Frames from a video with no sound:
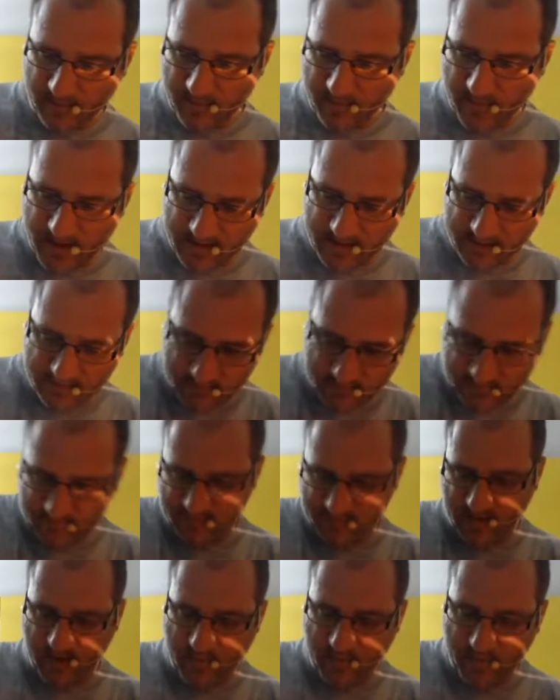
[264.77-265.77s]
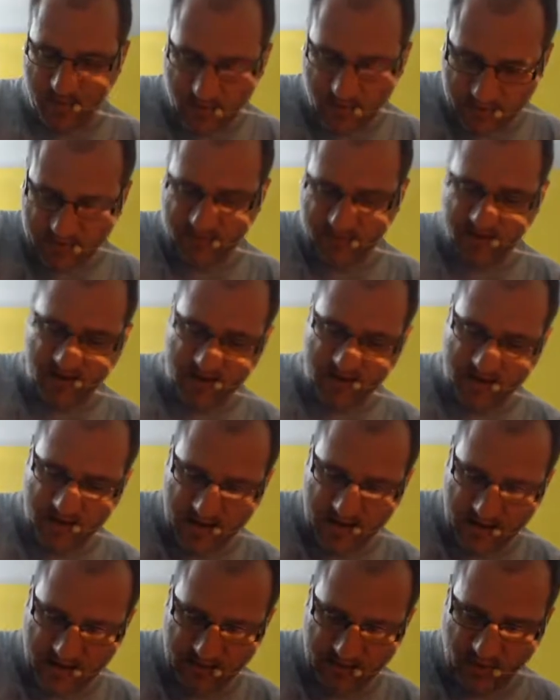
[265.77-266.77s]
But I'm not,
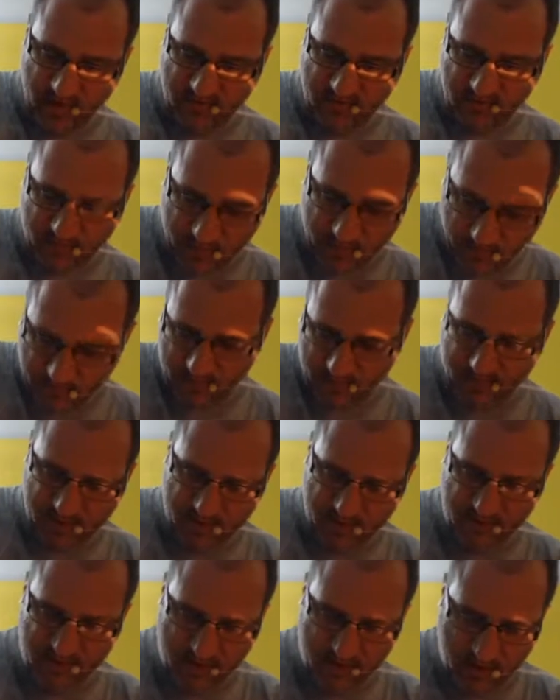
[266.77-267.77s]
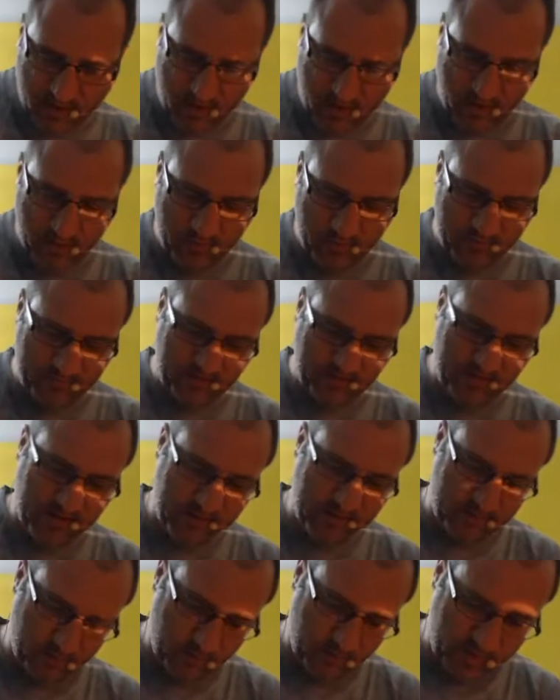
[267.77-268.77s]
I don't have a problem, because I know that
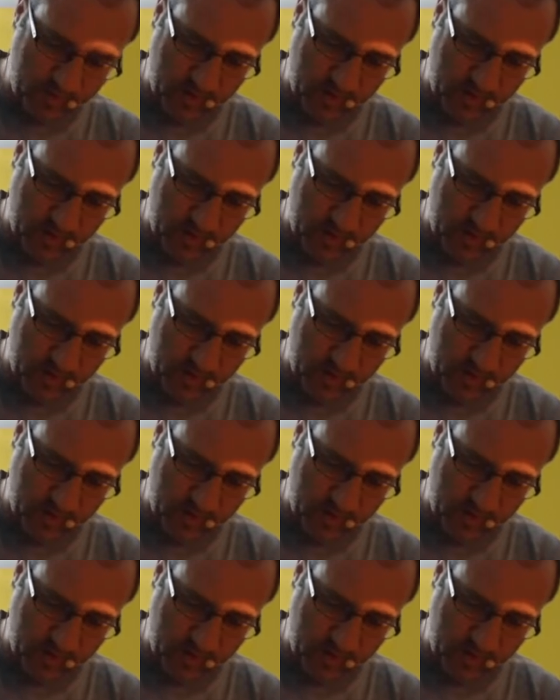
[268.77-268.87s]
we're